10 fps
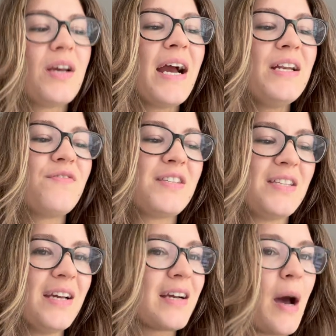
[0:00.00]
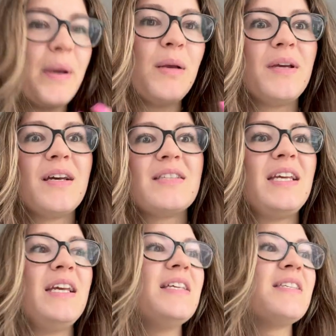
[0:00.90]
kind of see it coming because
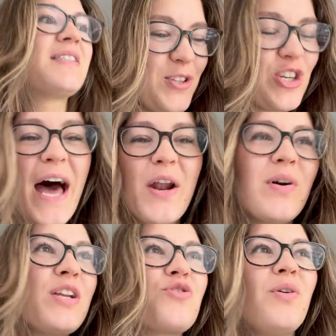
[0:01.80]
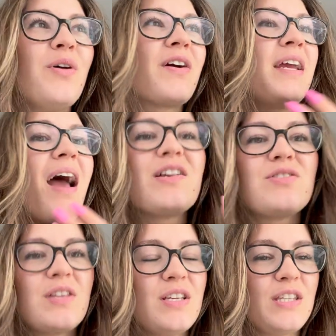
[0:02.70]
he's shadow controller. He has
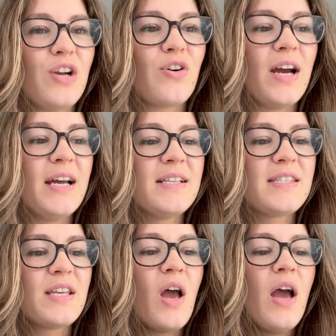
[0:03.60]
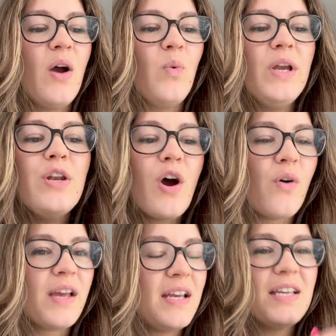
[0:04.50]
all these secrets. We know
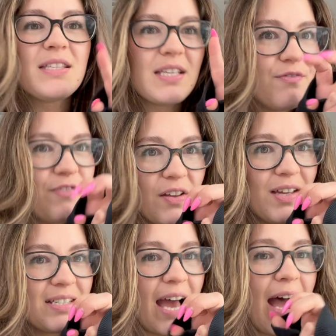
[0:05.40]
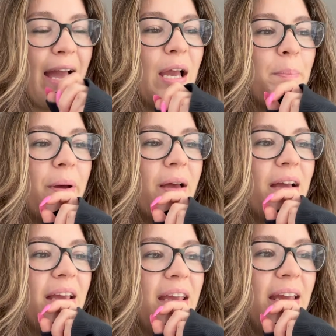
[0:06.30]
that he's this villain type.
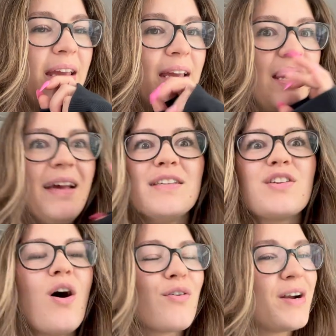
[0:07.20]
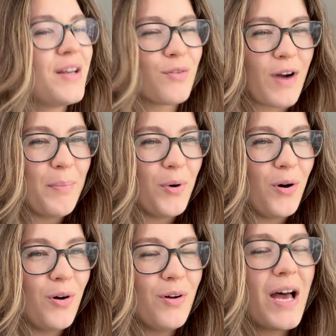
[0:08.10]
He is already a
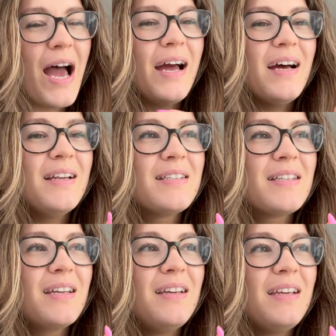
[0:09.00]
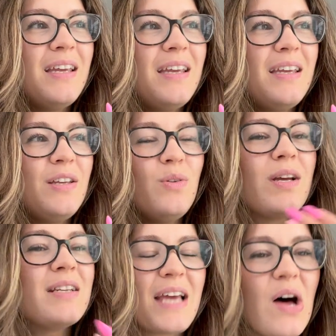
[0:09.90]
rebel, and he, you
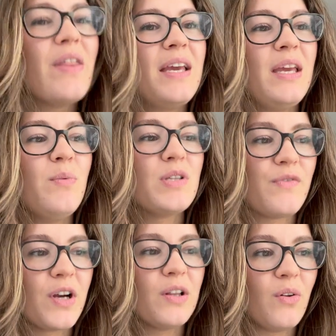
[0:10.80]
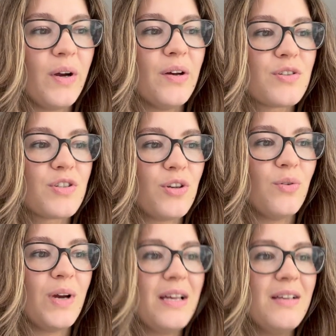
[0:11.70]
can tell that he was very loyal
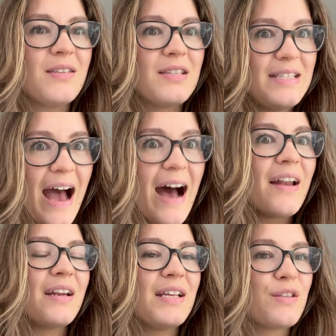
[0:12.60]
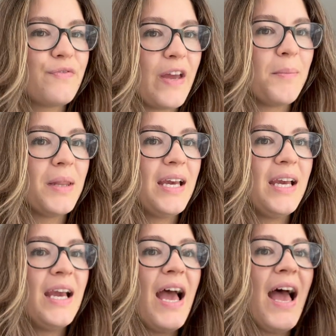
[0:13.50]
to his dad and his family,